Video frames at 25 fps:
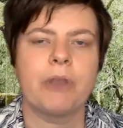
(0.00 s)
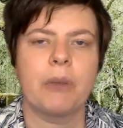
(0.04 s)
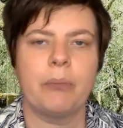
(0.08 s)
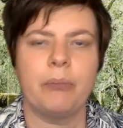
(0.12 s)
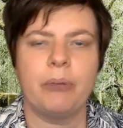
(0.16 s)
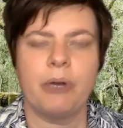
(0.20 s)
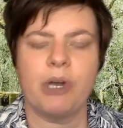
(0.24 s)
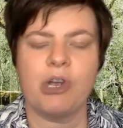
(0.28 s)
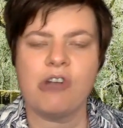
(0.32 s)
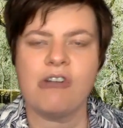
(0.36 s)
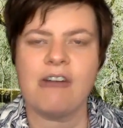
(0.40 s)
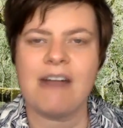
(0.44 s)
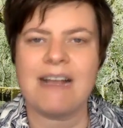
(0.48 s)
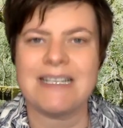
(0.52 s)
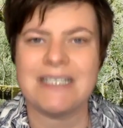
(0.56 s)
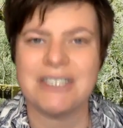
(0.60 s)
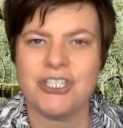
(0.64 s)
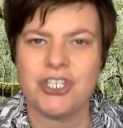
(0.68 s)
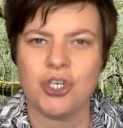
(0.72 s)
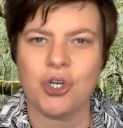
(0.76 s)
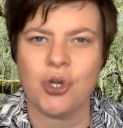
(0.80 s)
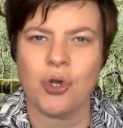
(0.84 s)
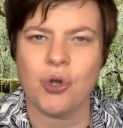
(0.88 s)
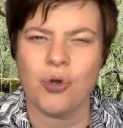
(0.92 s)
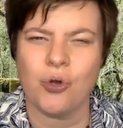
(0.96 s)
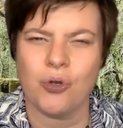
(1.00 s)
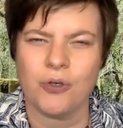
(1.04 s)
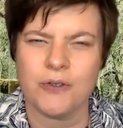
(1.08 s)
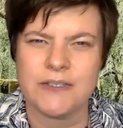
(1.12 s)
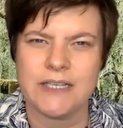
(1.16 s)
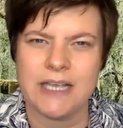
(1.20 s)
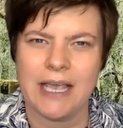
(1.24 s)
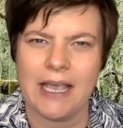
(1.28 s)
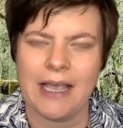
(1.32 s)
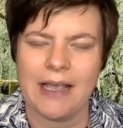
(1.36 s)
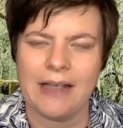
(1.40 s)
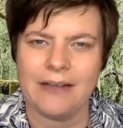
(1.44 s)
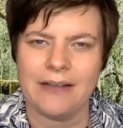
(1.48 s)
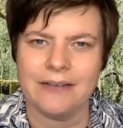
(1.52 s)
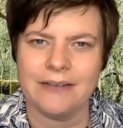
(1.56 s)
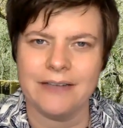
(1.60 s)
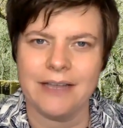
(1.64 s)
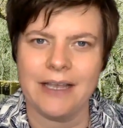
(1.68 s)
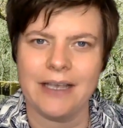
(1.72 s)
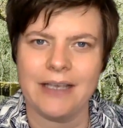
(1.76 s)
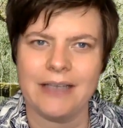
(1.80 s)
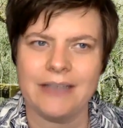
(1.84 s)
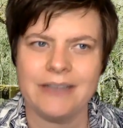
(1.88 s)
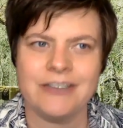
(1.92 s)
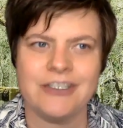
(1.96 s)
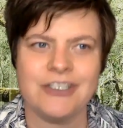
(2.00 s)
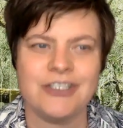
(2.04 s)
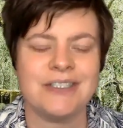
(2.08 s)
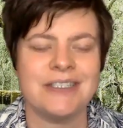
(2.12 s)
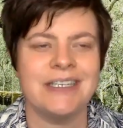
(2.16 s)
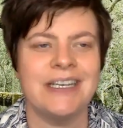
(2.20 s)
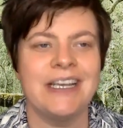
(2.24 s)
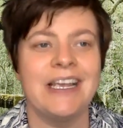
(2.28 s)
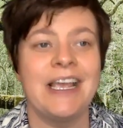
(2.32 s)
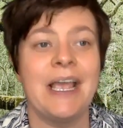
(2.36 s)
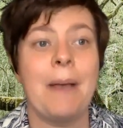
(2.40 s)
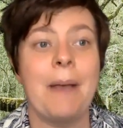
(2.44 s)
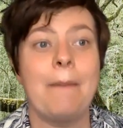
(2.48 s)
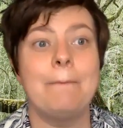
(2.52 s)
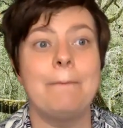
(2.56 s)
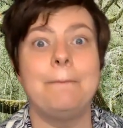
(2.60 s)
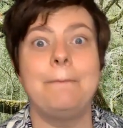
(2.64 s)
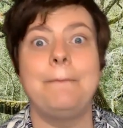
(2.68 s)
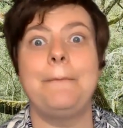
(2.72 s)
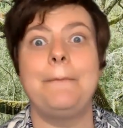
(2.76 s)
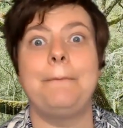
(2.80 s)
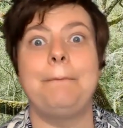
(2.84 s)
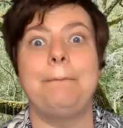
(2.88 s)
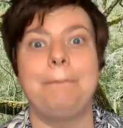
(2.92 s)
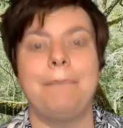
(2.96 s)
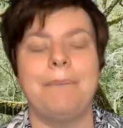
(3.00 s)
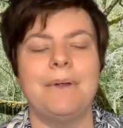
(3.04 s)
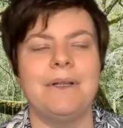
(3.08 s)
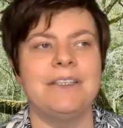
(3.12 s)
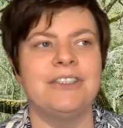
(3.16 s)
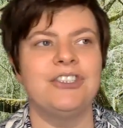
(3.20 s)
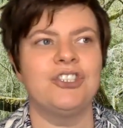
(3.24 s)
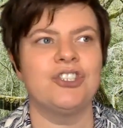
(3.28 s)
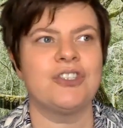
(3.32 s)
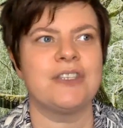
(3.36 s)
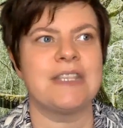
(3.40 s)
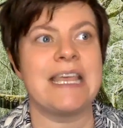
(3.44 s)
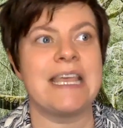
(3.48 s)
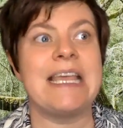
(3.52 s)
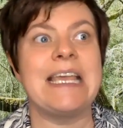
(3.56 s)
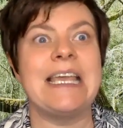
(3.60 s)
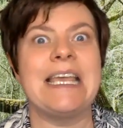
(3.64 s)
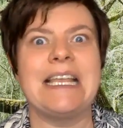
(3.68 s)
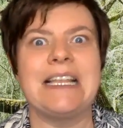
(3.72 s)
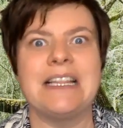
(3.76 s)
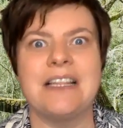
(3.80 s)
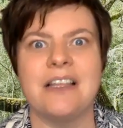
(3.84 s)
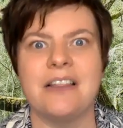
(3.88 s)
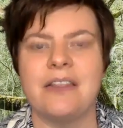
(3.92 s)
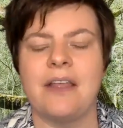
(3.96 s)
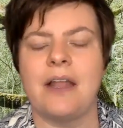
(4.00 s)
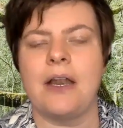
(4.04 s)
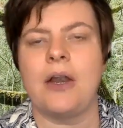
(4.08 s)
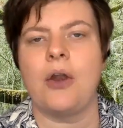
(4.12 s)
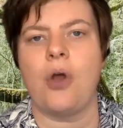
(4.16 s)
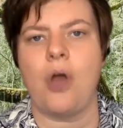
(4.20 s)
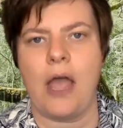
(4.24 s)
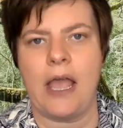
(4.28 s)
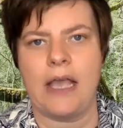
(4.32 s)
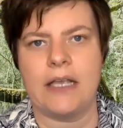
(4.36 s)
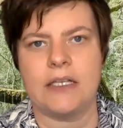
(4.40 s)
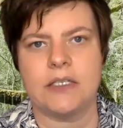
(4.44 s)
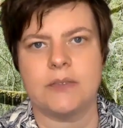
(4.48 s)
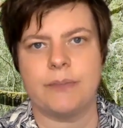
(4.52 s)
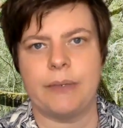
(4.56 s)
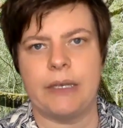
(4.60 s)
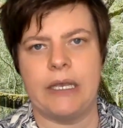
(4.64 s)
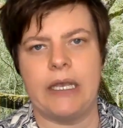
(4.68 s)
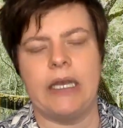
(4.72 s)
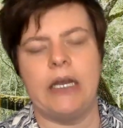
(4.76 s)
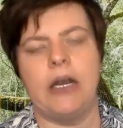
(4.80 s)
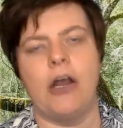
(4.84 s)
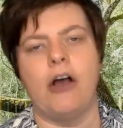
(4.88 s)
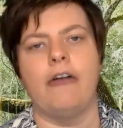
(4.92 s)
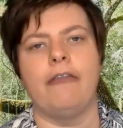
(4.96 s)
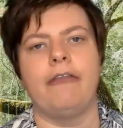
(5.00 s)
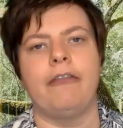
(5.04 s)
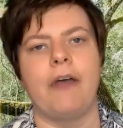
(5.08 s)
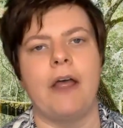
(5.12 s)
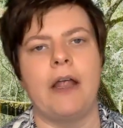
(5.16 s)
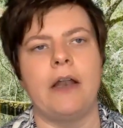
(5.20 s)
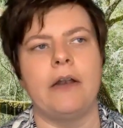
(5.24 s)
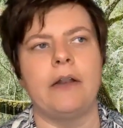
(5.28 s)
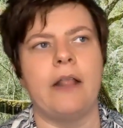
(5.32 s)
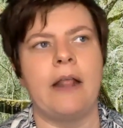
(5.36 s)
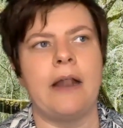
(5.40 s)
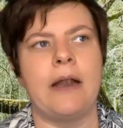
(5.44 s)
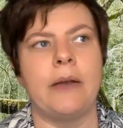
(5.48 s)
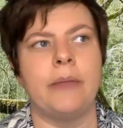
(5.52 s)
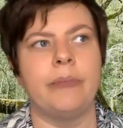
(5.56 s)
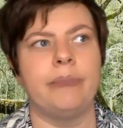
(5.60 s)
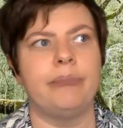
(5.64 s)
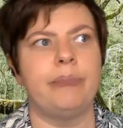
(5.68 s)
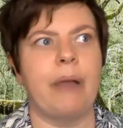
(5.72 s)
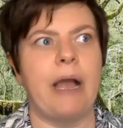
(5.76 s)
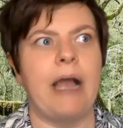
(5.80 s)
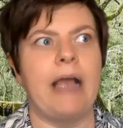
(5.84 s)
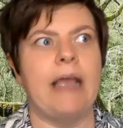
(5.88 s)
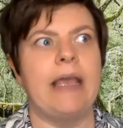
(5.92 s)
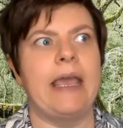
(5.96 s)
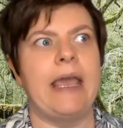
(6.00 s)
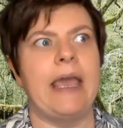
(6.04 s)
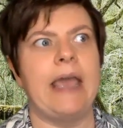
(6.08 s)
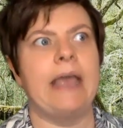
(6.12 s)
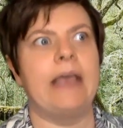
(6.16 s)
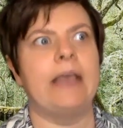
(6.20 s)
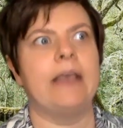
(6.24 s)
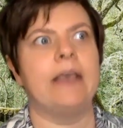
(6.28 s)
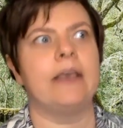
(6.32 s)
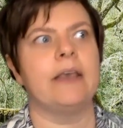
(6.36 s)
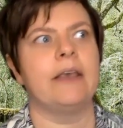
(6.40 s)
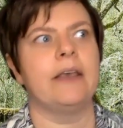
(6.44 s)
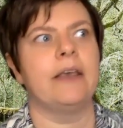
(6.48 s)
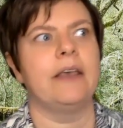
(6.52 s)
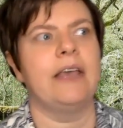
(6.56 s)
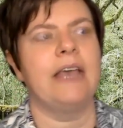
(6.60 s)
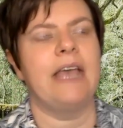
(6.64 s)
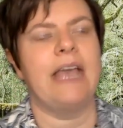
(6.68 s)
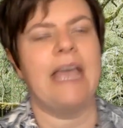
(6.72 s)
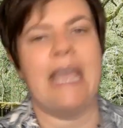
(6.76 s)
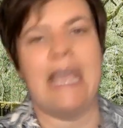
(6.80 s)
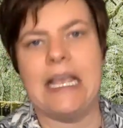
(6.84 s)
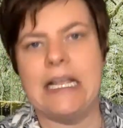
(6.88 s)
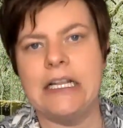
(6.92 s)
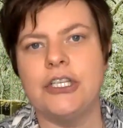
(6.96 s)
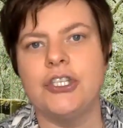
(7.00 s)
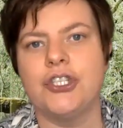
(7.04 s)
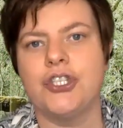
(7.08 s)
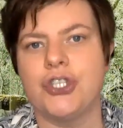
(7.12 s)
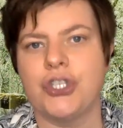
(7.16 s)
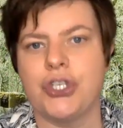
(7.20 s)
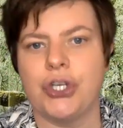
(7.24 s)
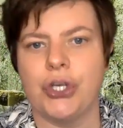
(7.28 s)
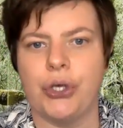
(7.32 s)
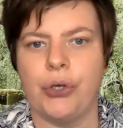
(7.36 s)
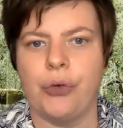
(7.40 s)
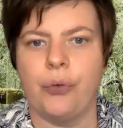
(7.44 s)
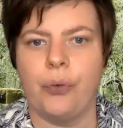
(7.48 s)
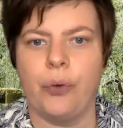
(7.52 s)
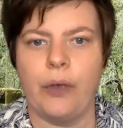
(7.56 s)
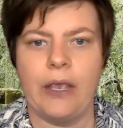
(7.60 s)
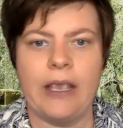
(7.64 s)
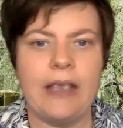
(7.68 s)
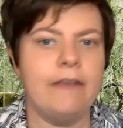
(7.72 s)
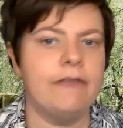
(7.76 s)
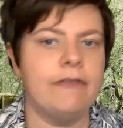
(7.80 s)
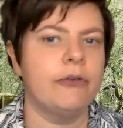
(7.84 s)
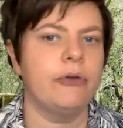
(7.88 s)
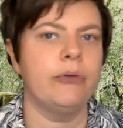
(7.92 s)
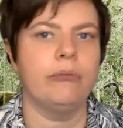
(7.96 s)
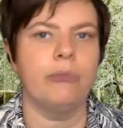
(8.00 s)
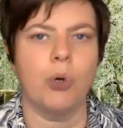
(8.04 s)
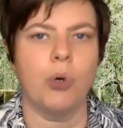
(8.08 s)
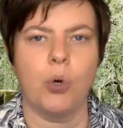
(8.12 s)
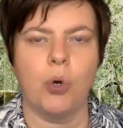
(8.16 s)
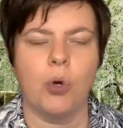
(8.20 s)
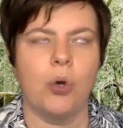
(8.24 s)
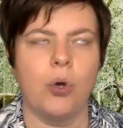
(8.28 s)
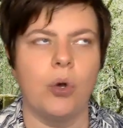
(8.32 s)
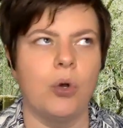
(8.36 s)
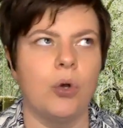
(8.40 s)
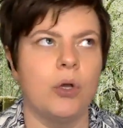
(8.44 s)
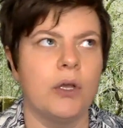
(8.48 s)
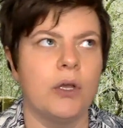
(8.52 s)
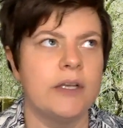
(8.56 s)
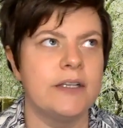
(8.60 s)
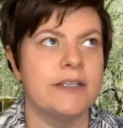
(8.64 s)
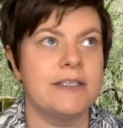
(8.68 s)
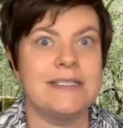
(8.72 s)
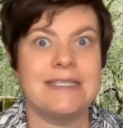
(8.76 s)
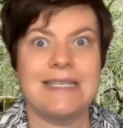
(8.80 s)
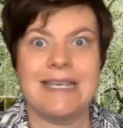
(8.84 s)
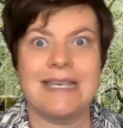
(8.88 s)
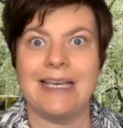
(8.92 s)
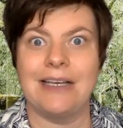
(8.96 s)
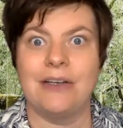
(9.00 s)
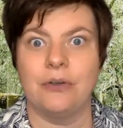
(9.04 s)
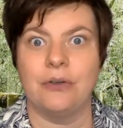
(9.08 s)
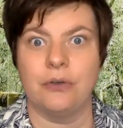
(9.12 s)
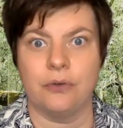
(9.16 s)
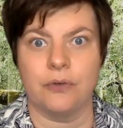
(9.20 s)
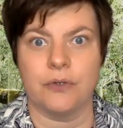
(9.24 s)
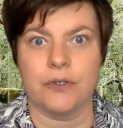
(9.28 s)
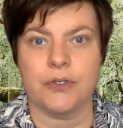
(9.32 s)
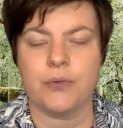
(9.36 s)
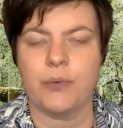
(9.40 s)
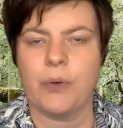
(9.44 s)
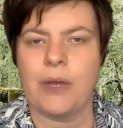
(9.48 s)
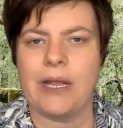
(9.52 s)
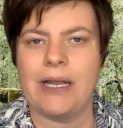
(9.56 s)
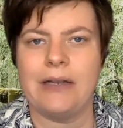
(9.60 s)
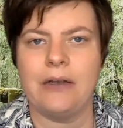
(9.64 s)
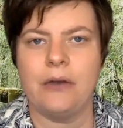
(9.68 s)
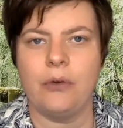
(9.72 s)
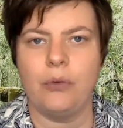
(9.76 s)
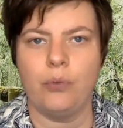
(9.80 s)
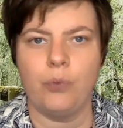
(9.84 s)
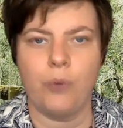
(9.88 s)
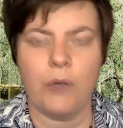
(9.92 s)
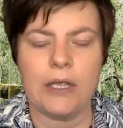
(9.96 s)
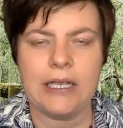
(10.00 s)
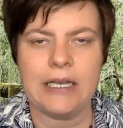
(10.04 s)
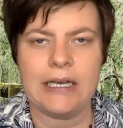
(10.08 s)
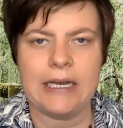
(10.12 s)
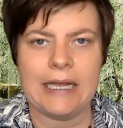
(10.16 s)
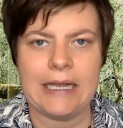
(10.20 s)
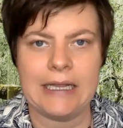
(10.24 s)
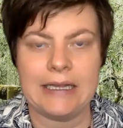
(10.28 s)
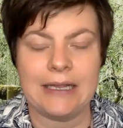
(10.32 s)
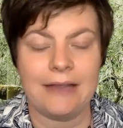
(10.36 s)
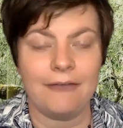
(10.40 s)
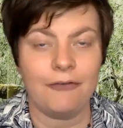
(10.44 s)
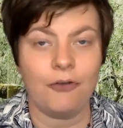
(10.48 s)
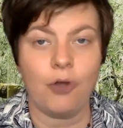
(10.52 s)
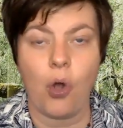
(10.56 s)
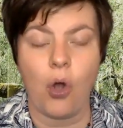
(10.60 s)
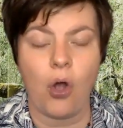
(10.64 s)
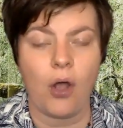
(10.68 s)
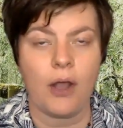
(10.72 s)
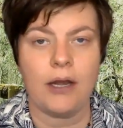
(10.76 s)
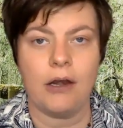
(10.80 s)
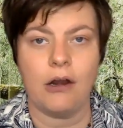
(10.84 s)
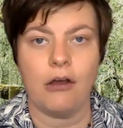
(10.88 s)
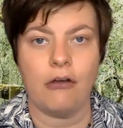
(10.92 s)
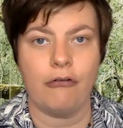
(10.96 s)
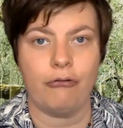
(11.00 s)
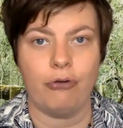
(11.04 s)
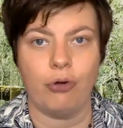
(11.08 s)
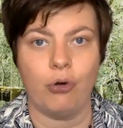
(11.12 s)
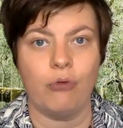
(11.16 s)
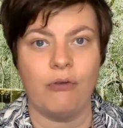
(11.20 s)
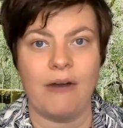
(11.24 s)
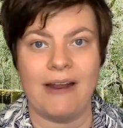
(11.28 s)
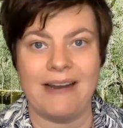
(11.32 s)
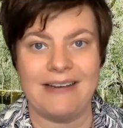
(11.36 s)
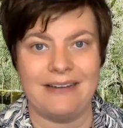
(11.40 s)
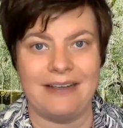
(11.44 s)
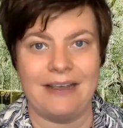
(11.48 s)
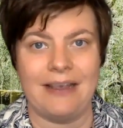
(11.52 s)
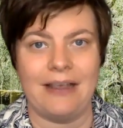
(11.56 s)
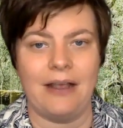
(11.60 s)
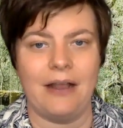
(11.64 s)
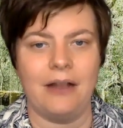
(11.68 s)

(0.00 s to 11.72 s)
procrastinating, like just thinking that they're not expert enough, and then buying into even more skills when really they've got enough already.